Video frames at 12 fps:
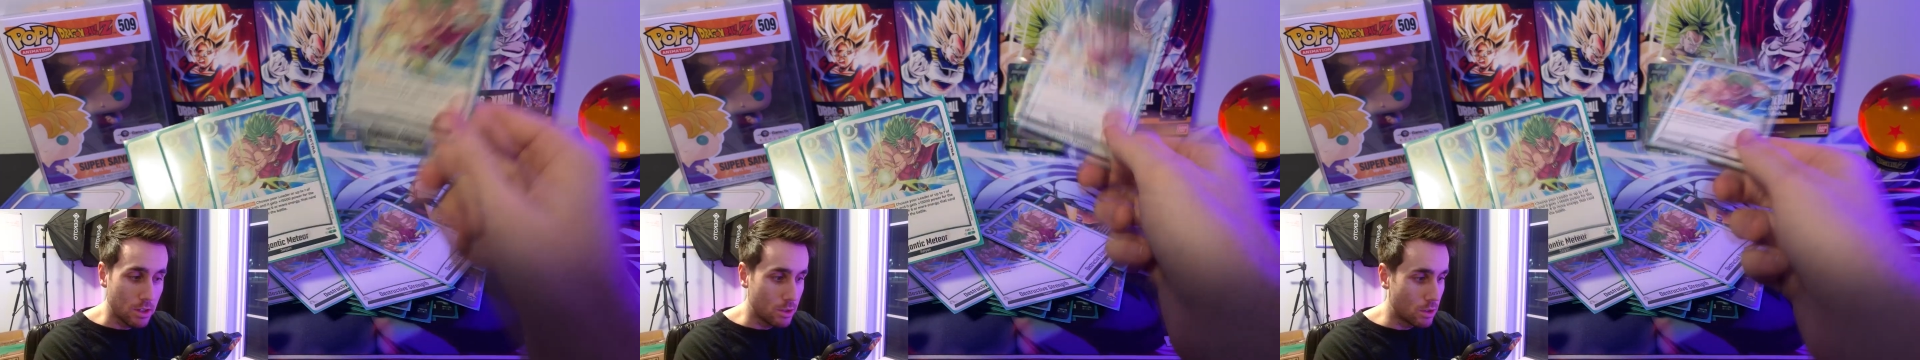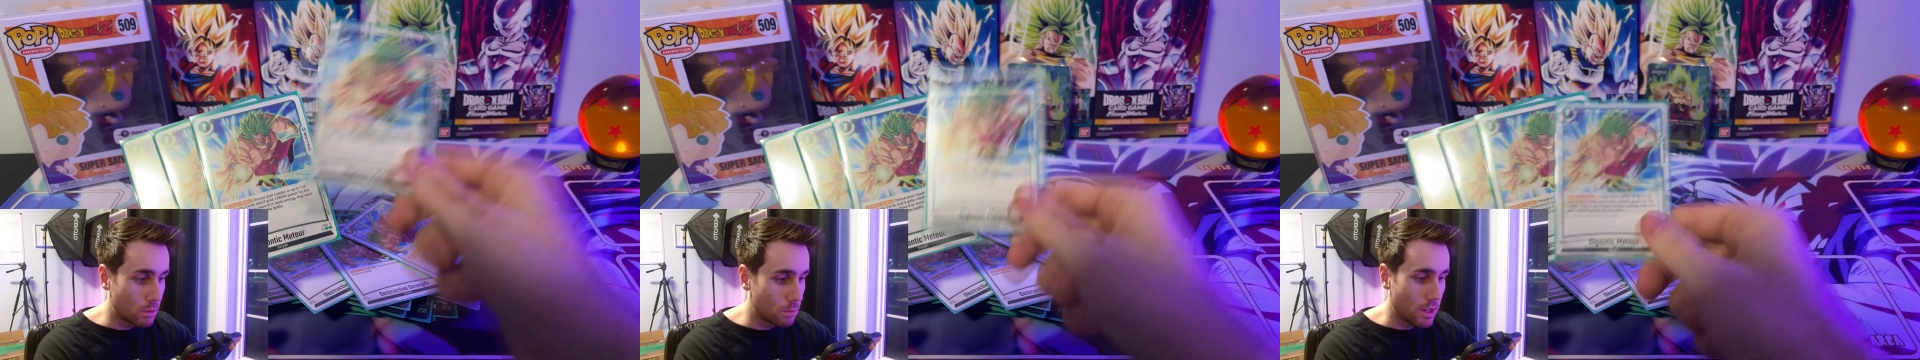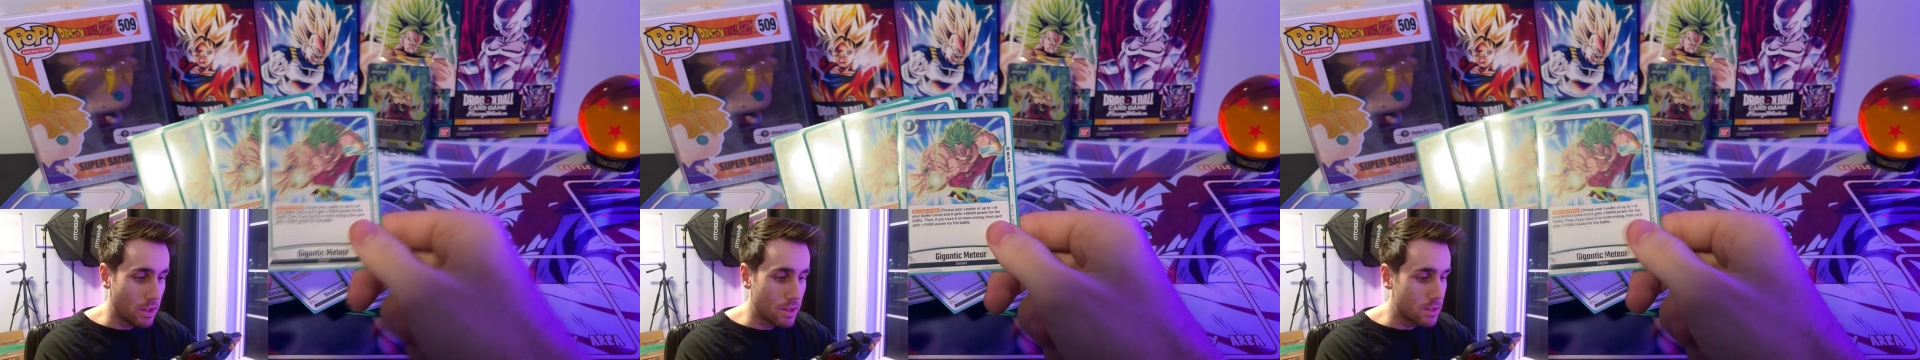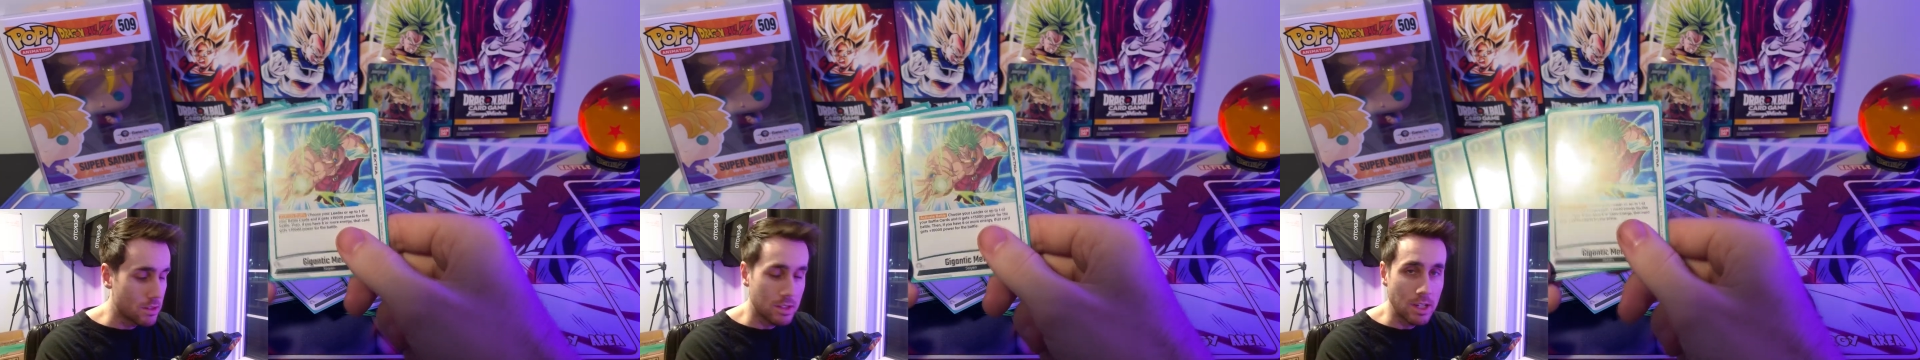you can play
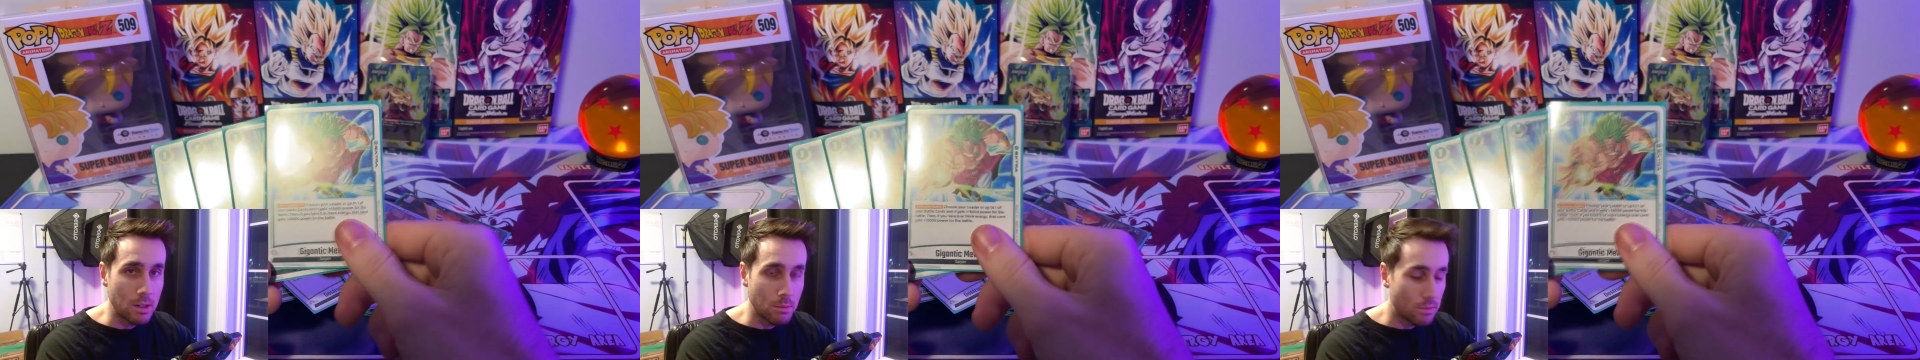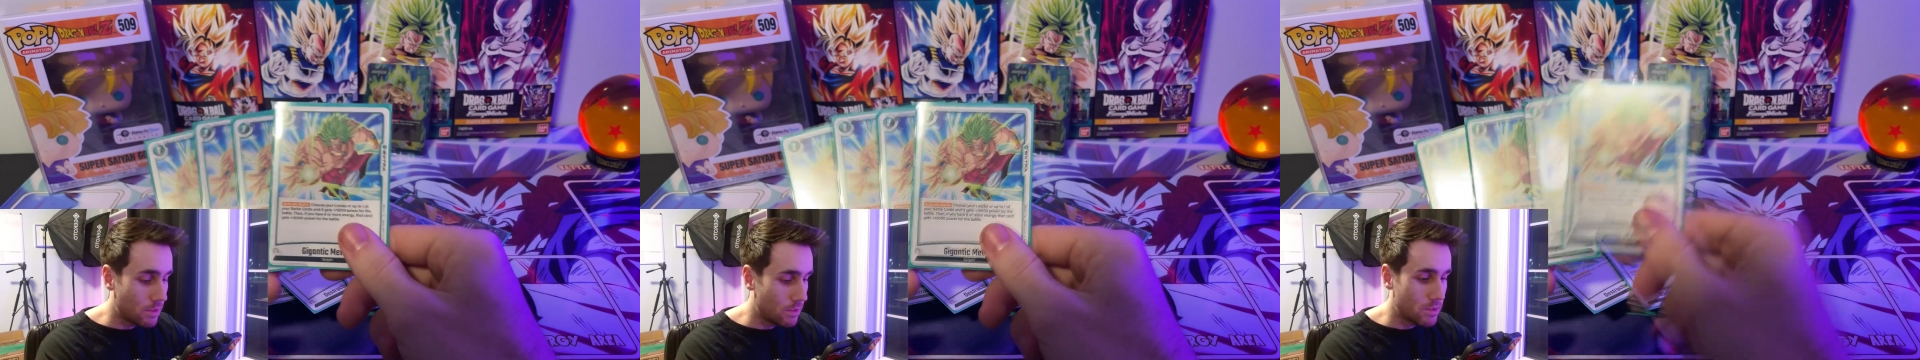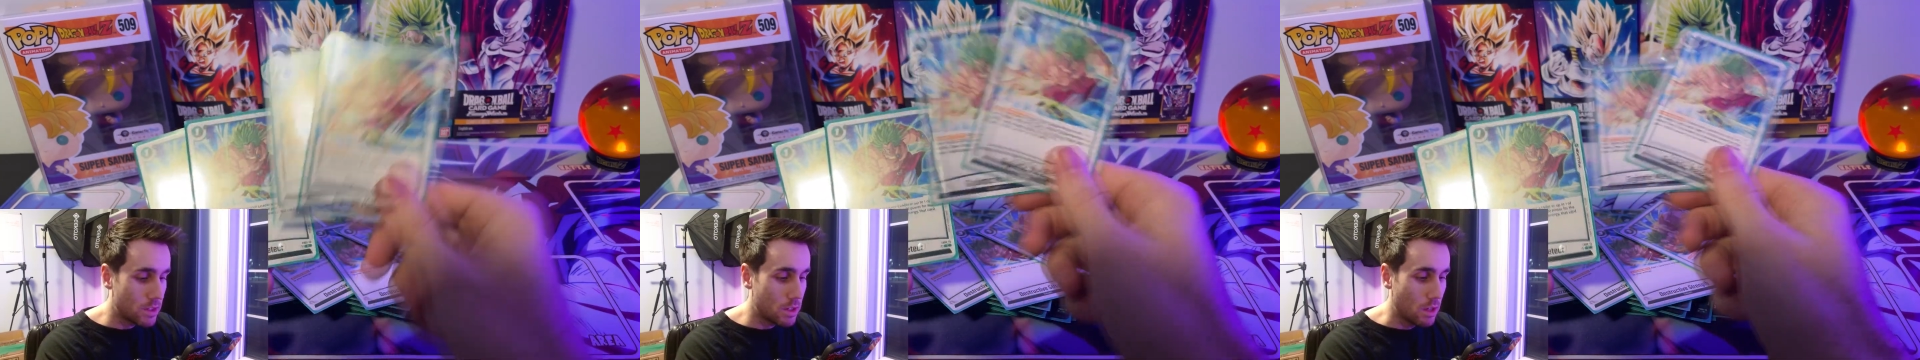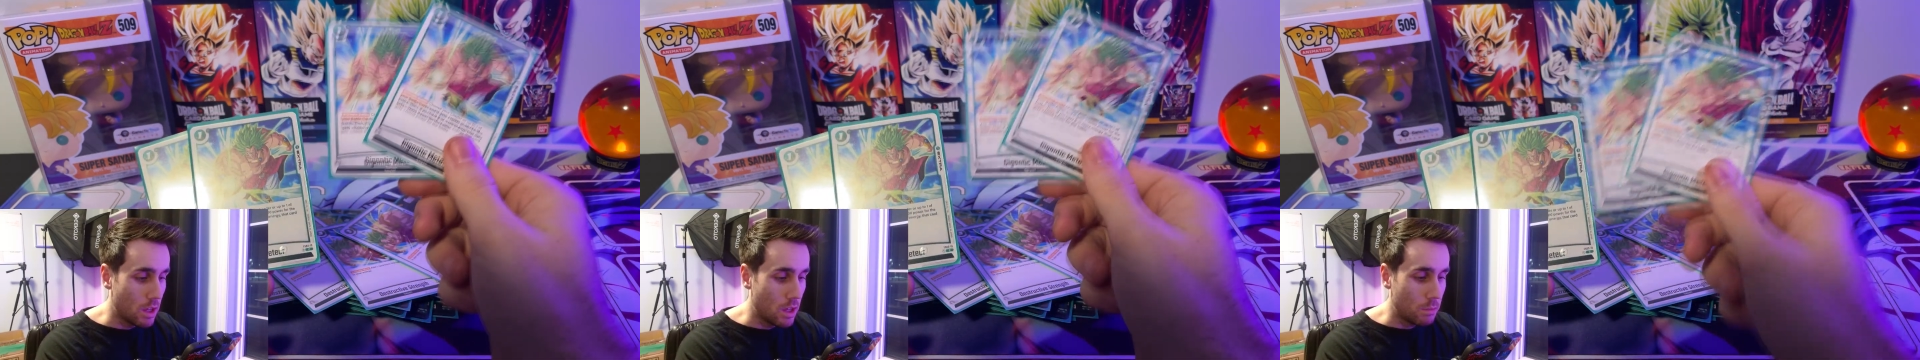this, get him
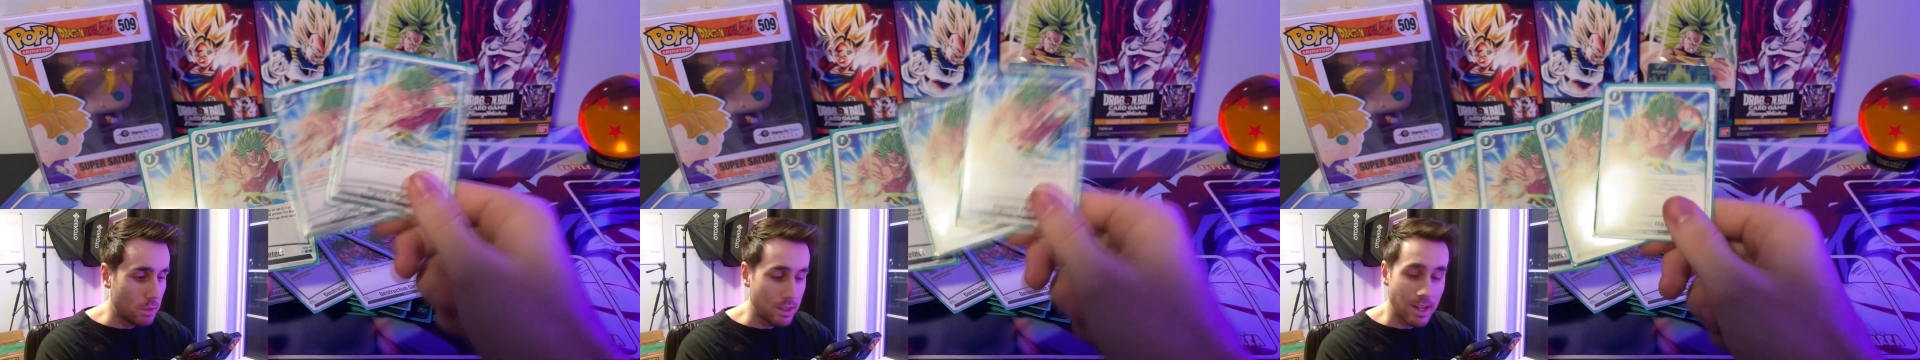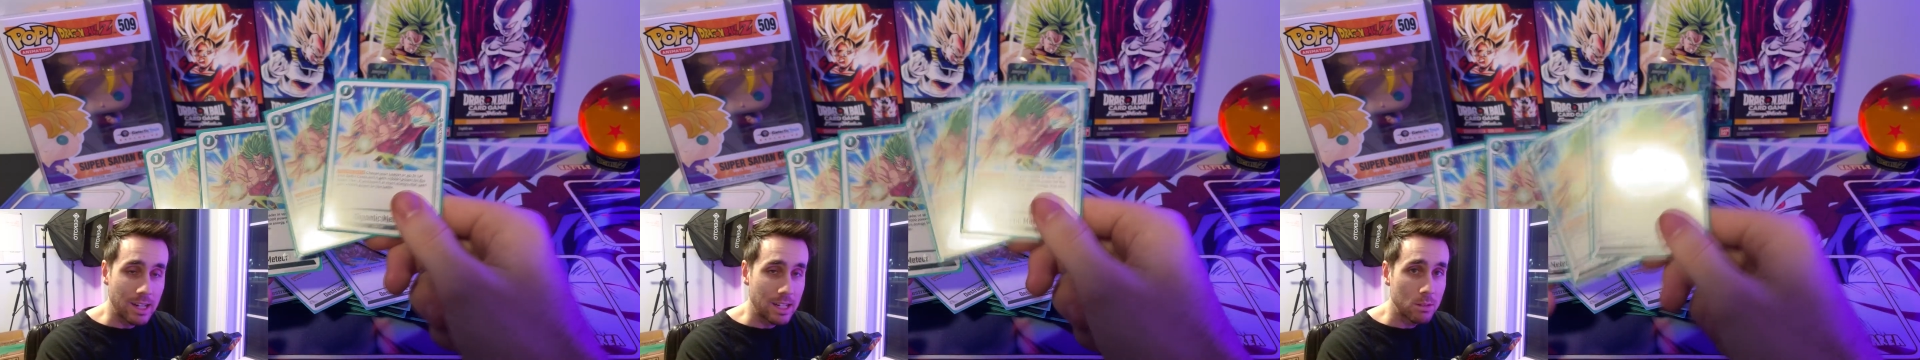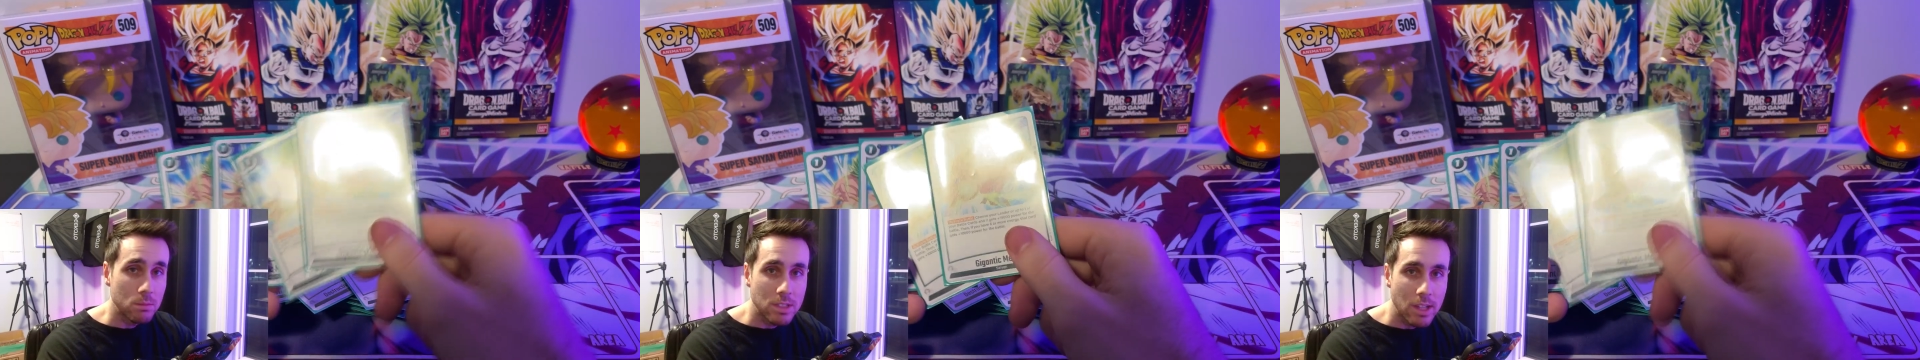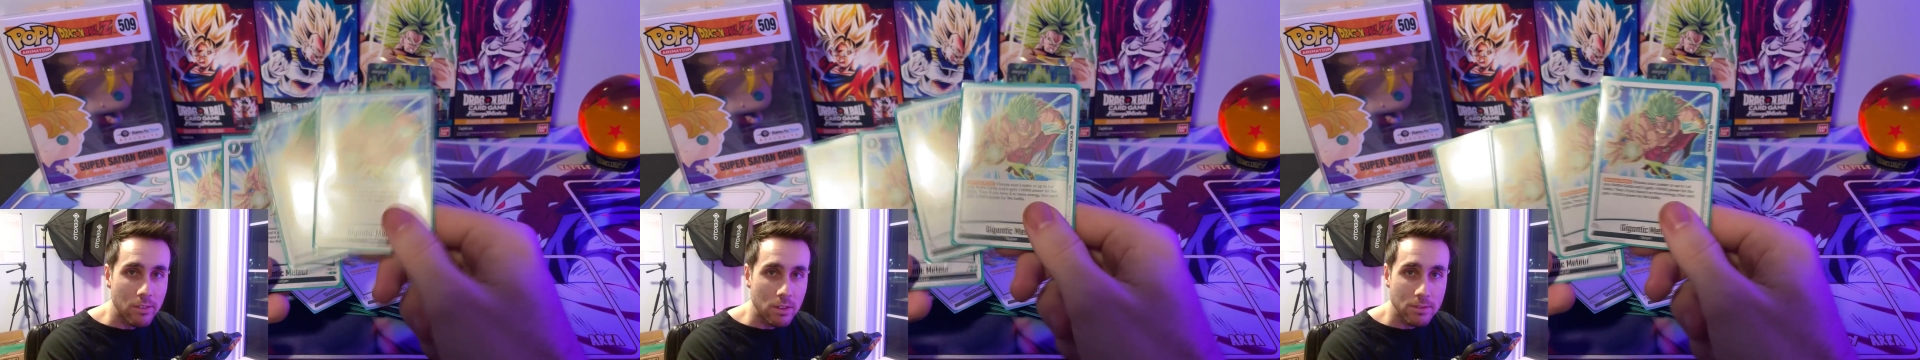50, play that, get him
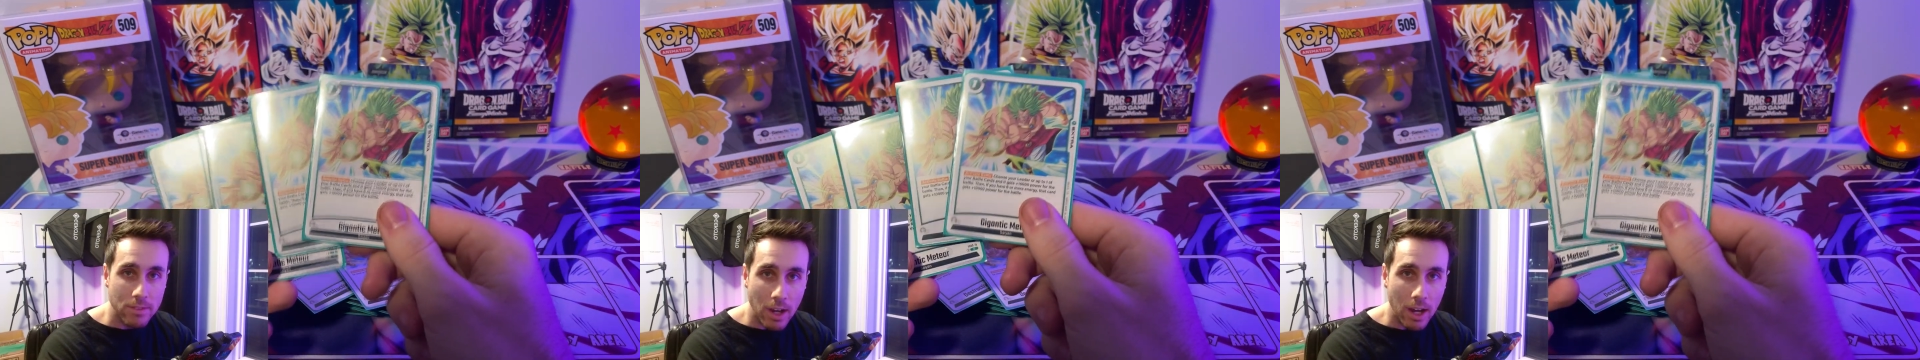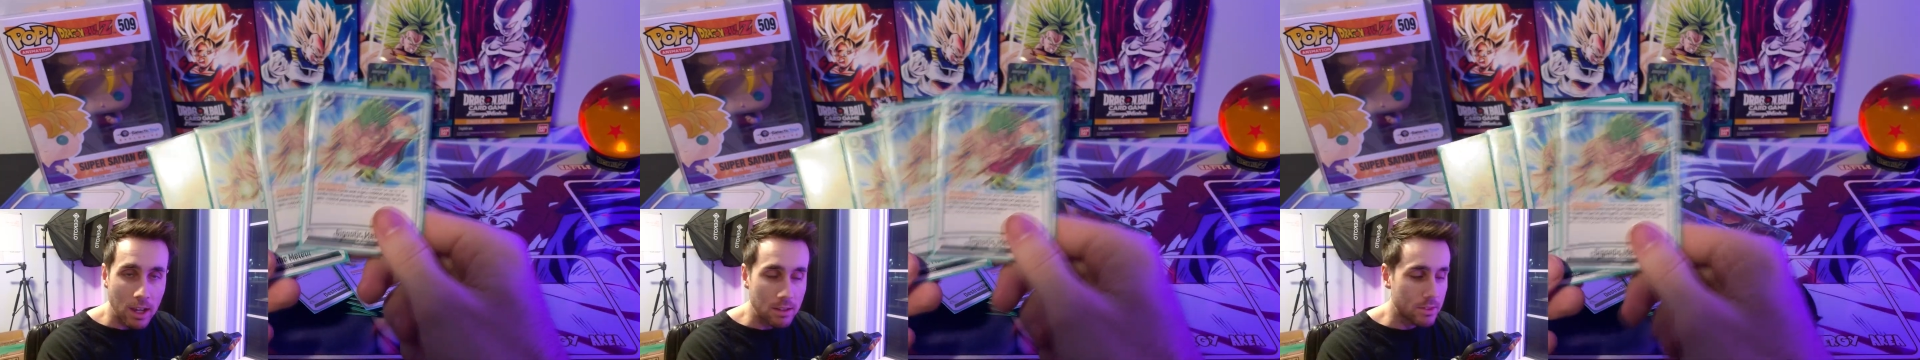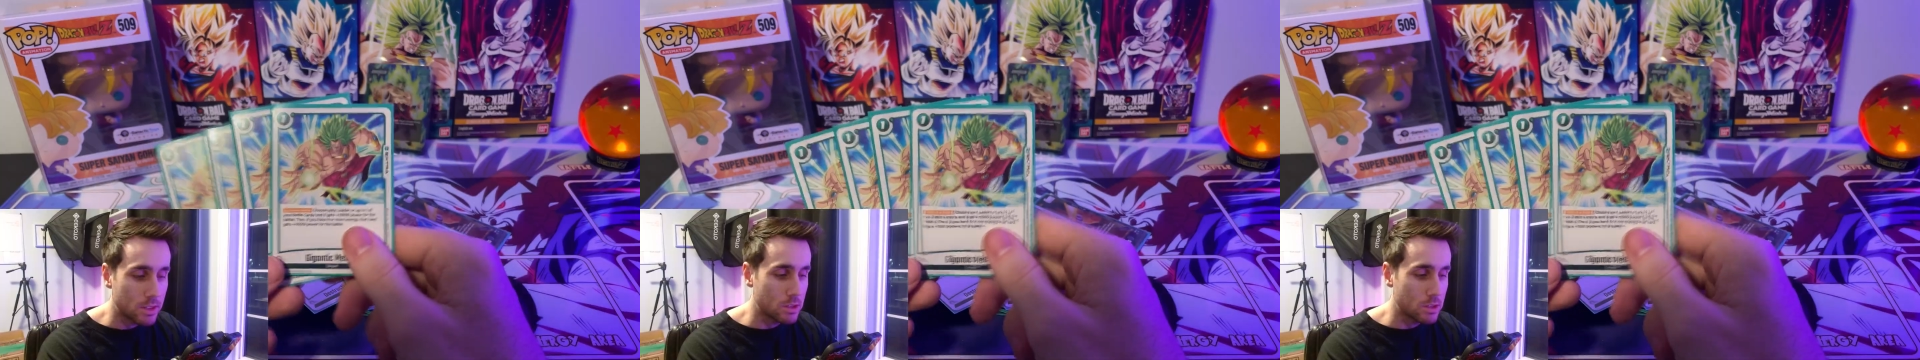75.